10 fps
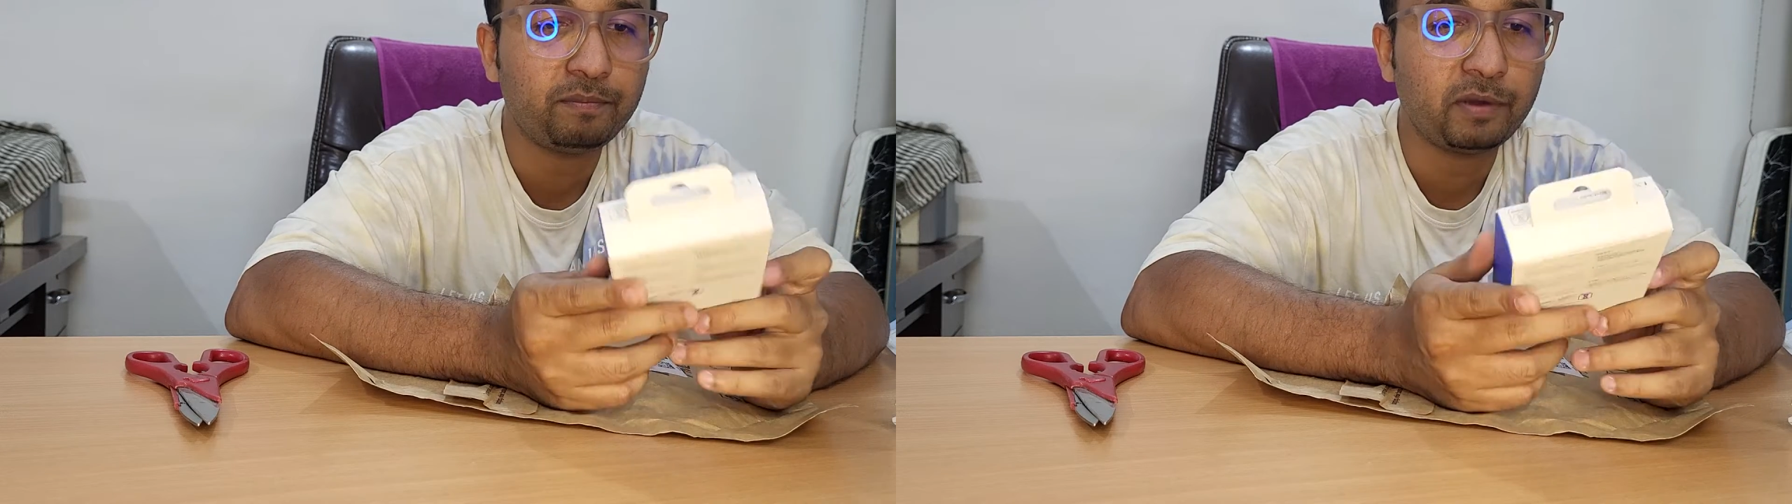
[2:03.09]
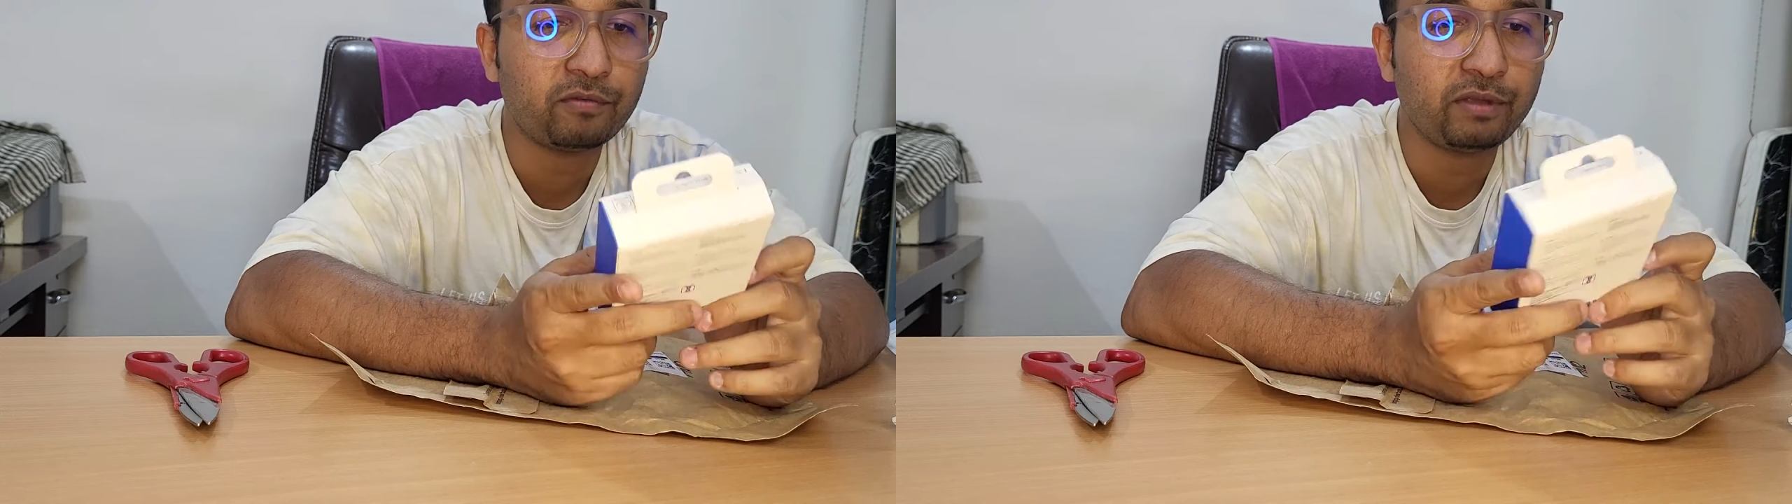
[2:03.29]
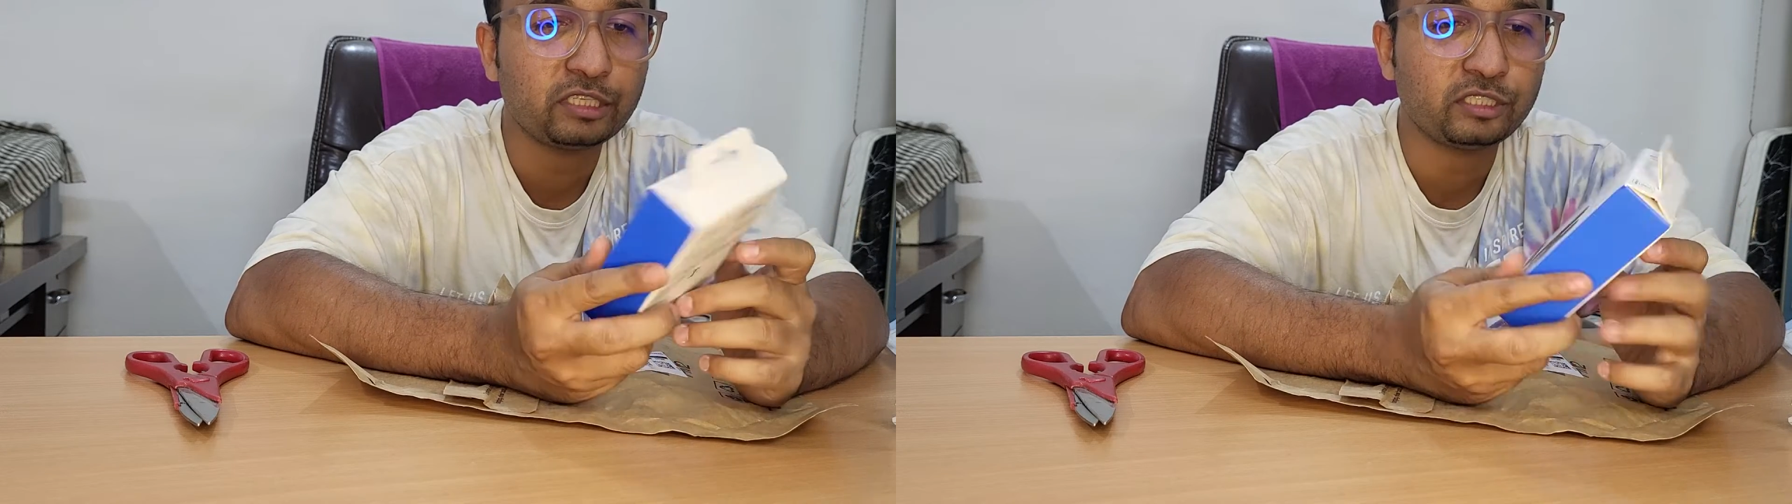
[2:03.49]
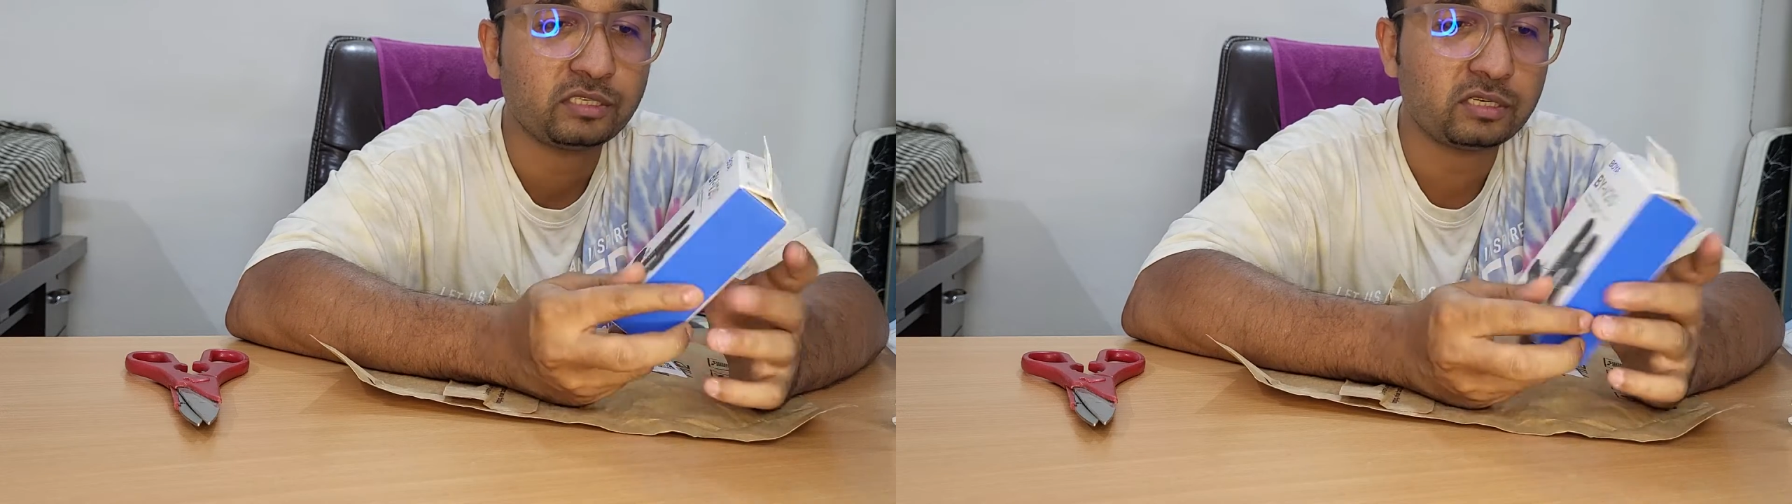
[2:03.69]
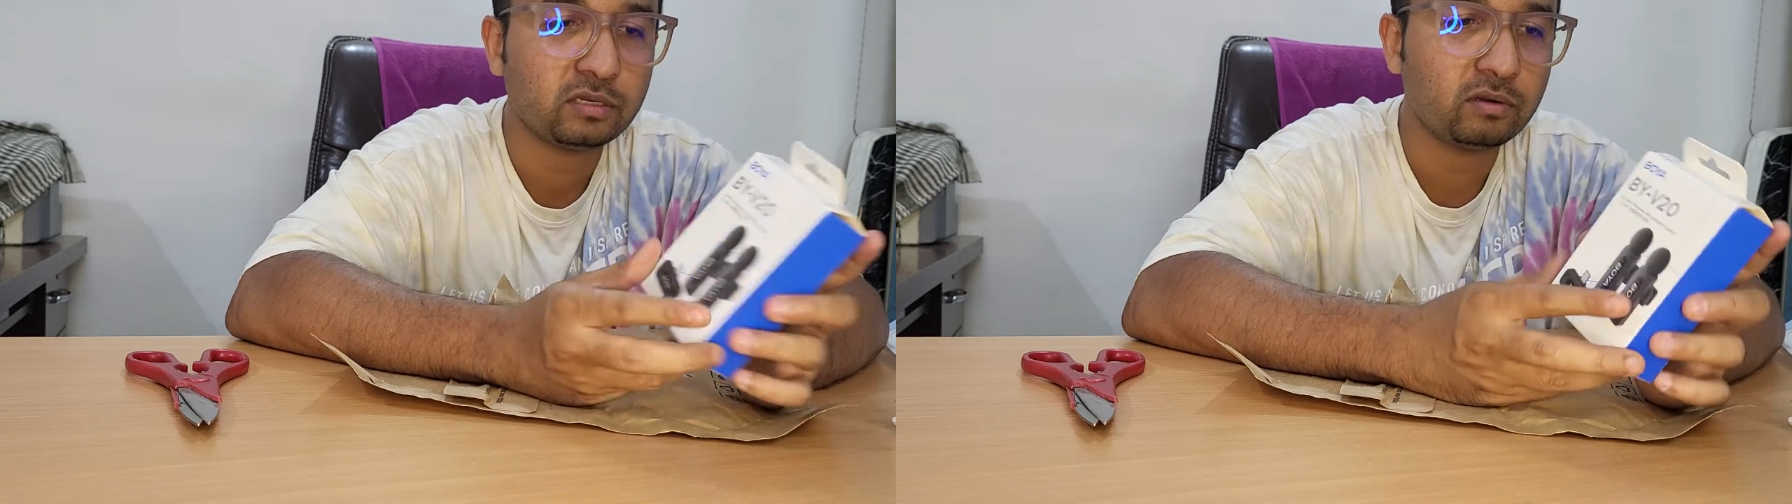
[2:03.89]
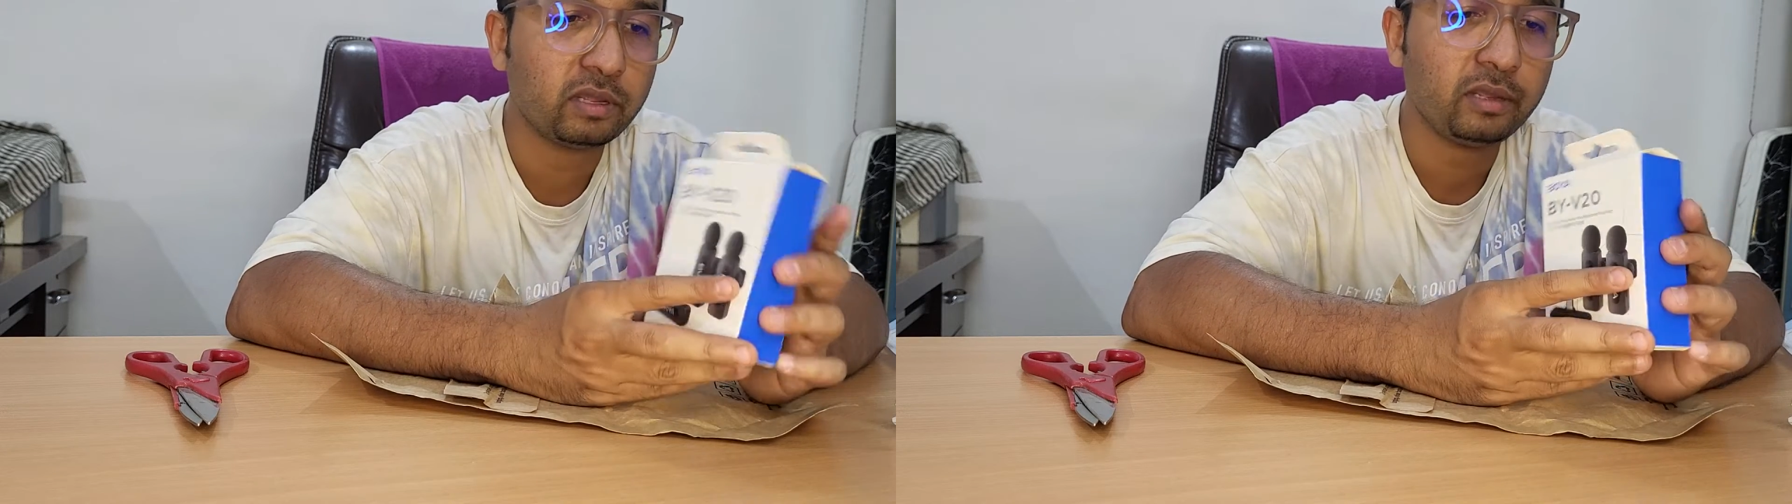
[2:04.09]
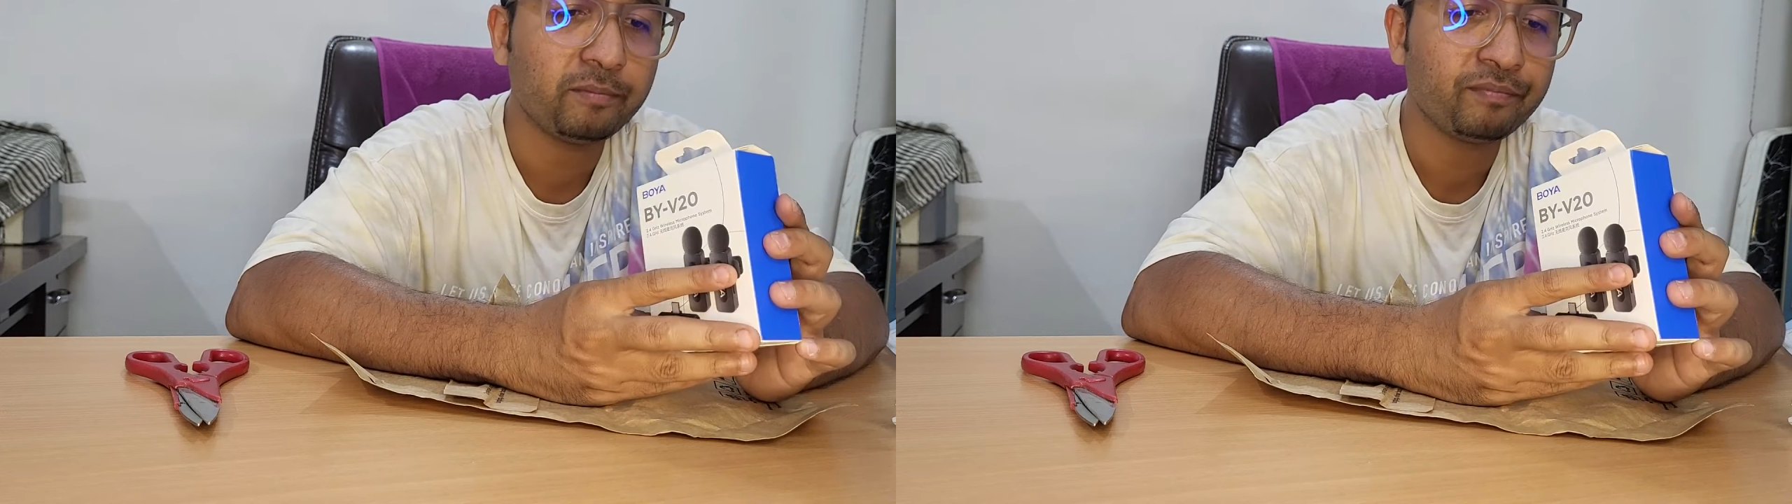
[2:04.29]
perfectionist. Okay,